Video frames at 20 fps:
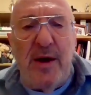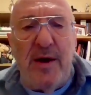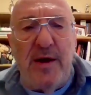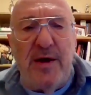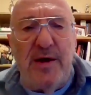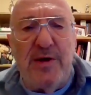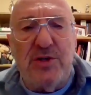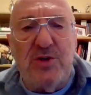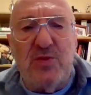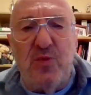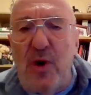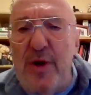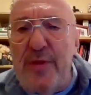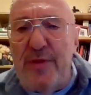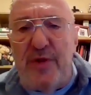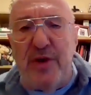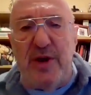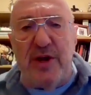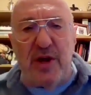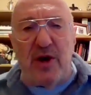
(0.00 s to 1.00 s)
it's one
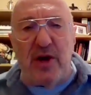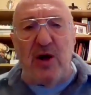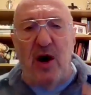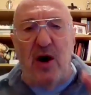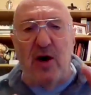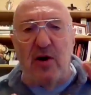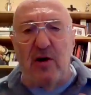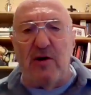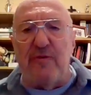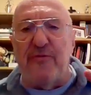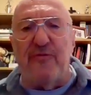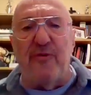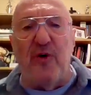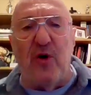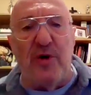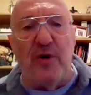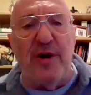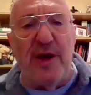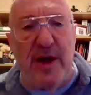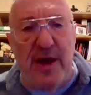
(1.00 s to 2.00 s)
thing to cut off
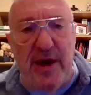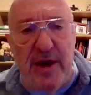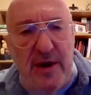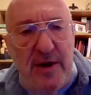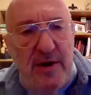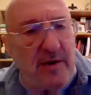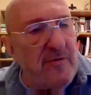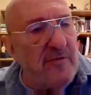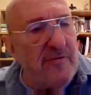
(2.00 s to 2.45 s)
foreign aid.